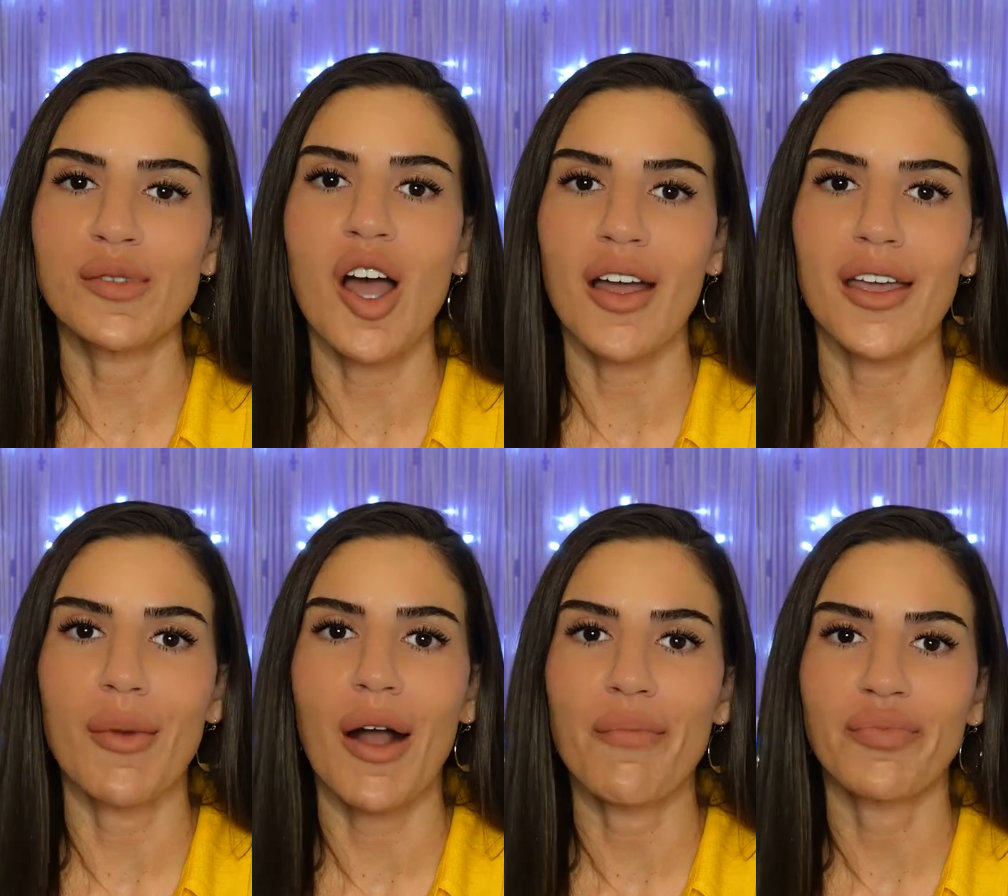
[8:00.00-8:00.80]
talking
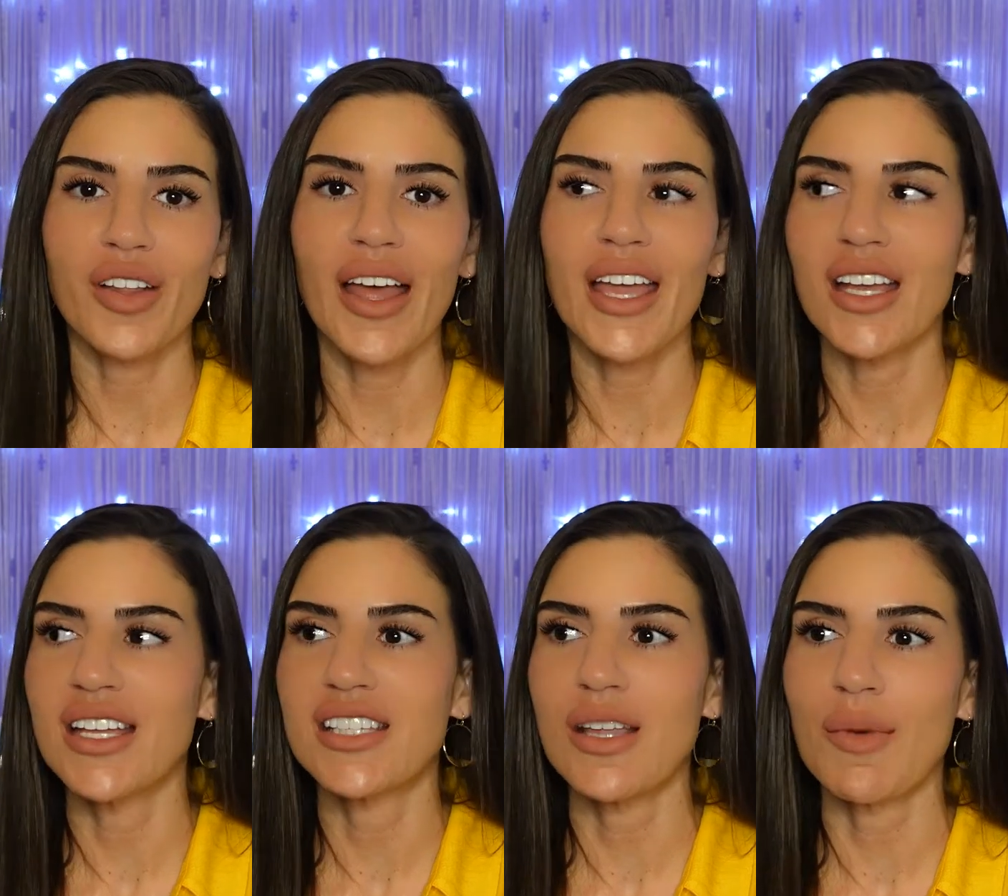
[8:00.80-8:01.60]
about. Like
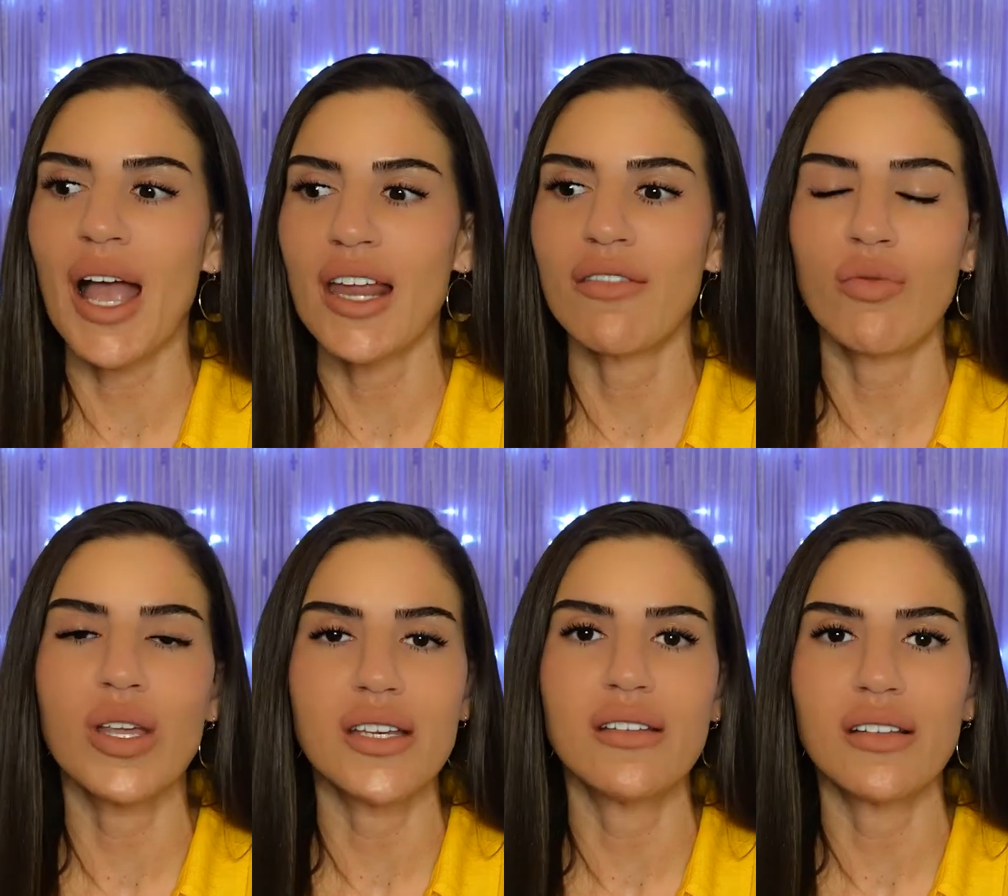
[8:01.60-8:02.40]
it's some kind of
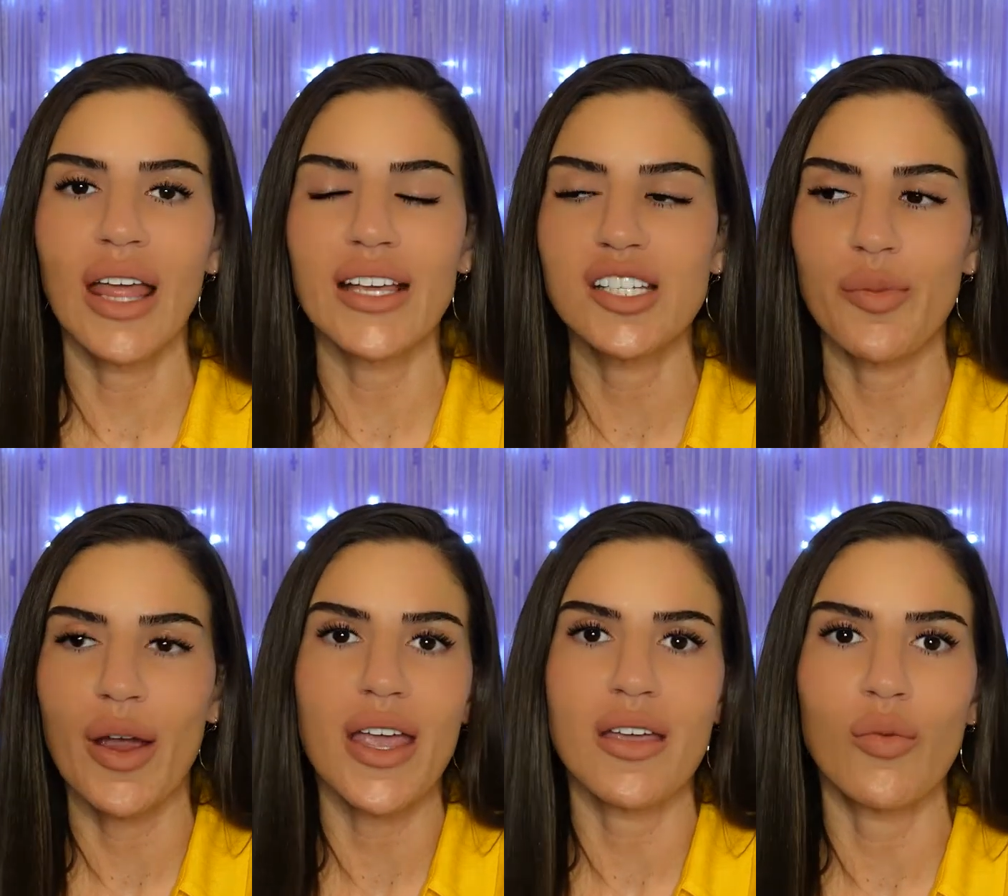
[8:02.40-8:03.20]
weed, like
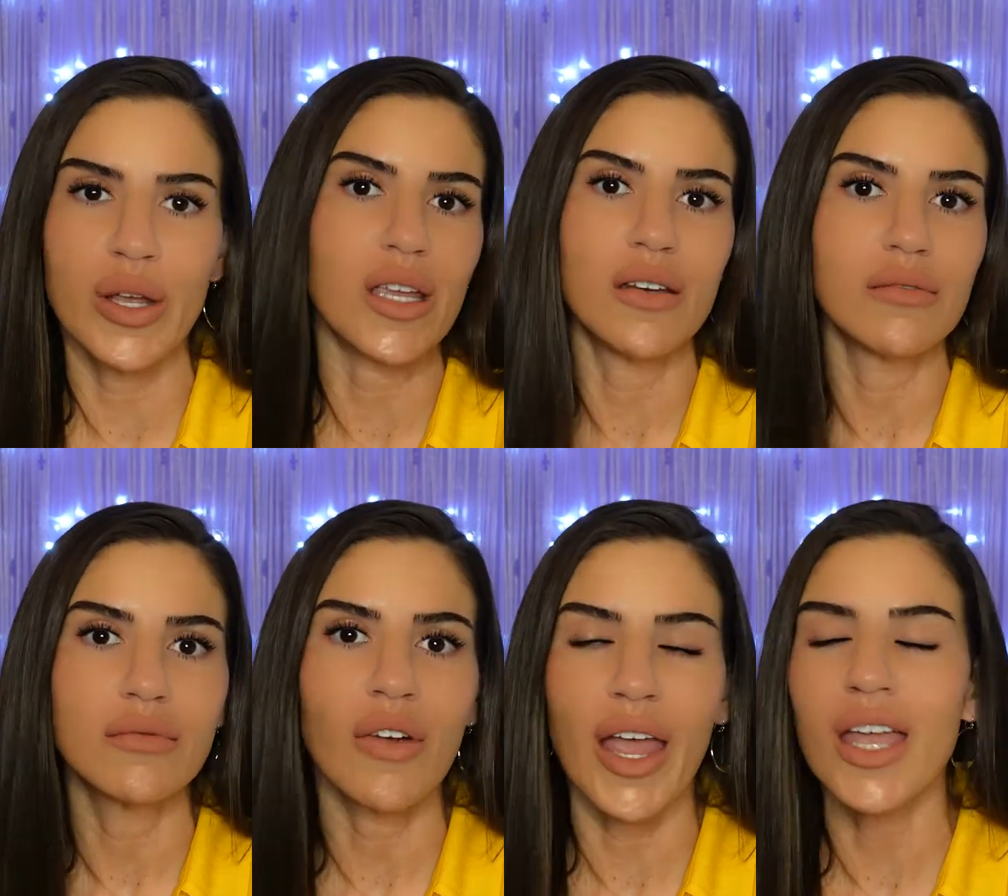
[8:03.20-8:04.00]
spray weed,
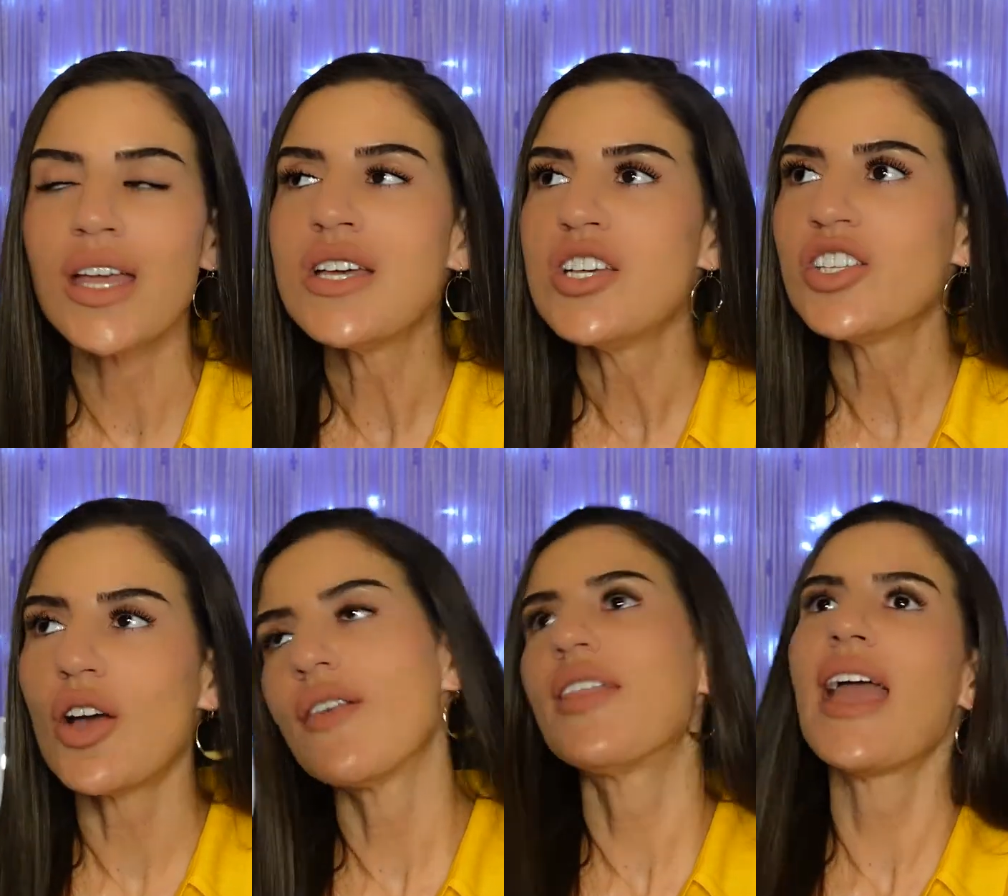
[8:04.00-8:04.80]
right?
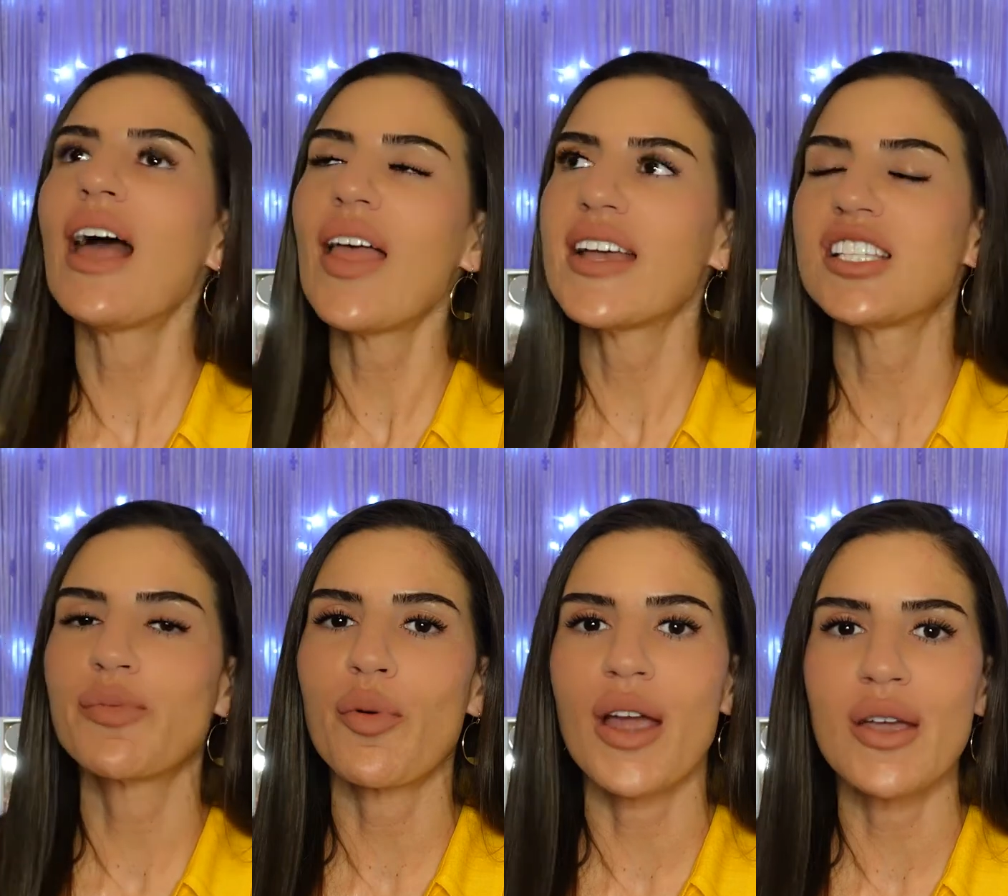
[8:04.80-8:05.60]
So if they had like
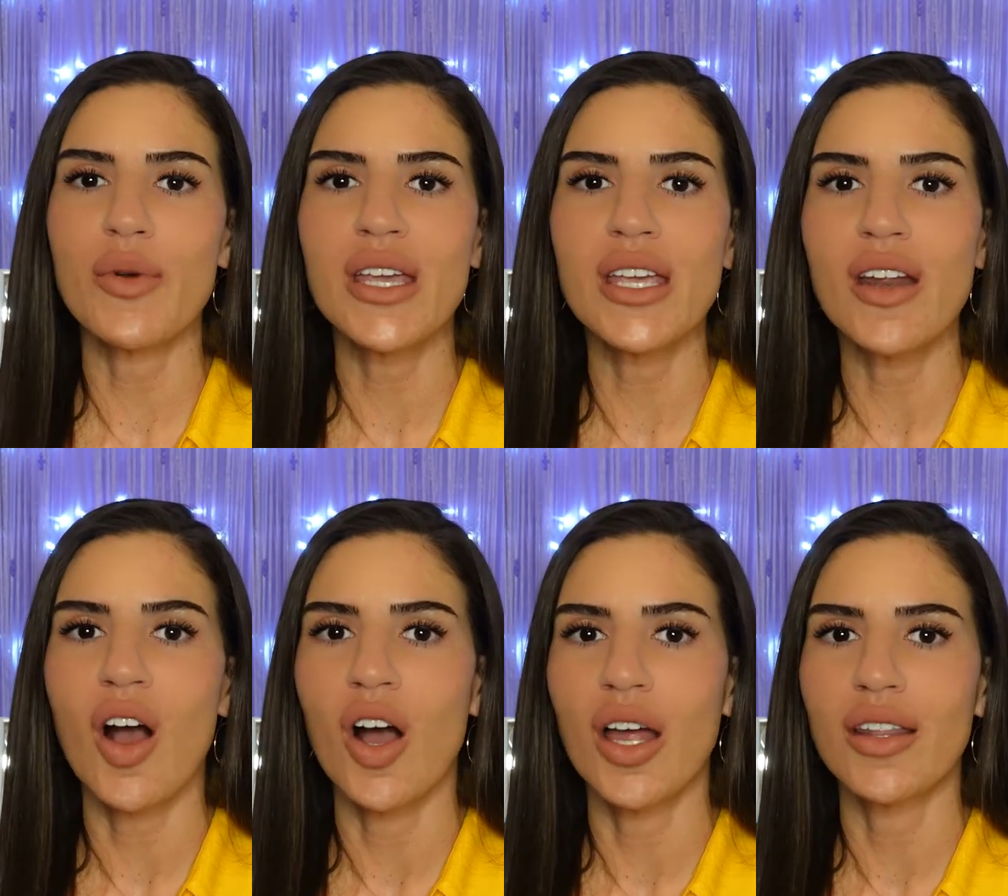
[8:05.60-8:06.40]
spray weed
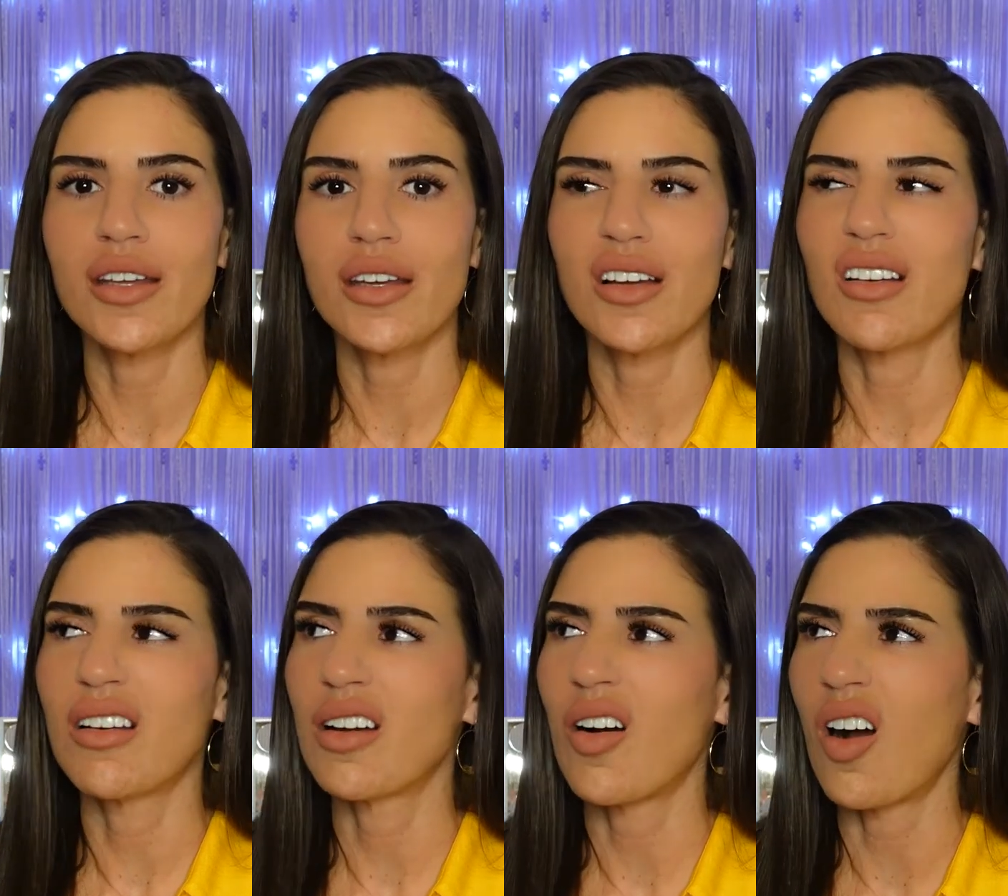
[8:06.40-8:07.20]
on the
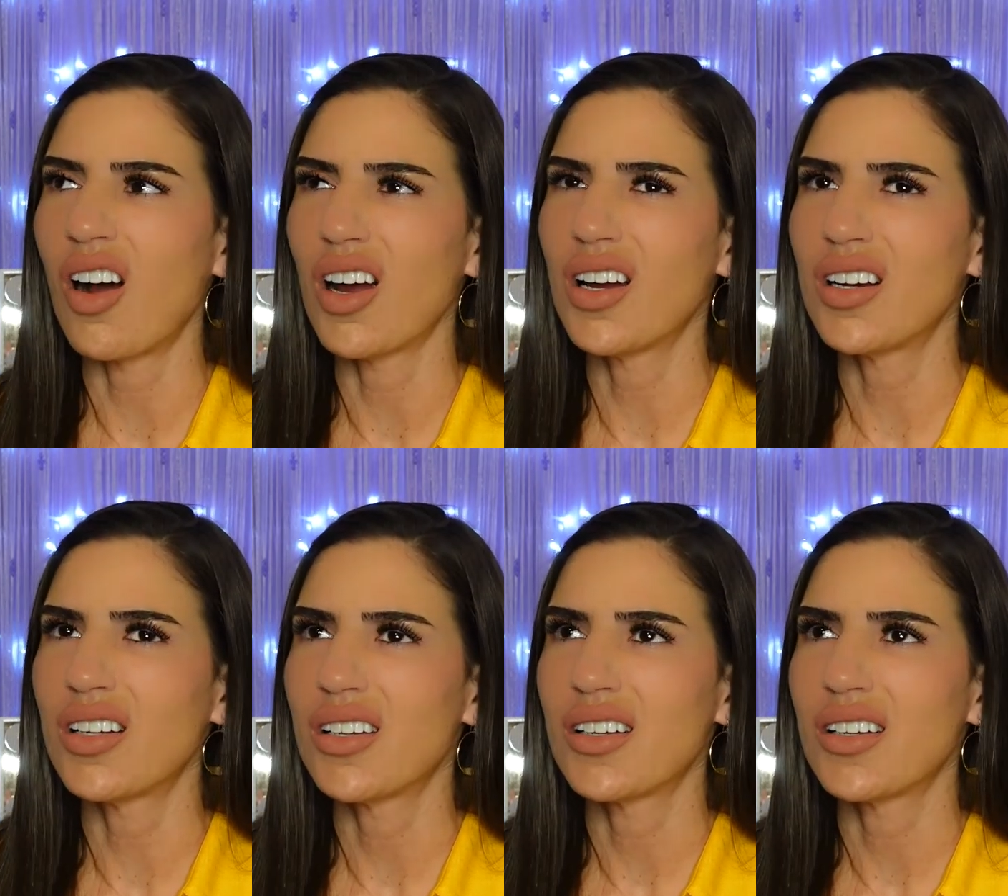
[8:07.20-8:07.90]
card,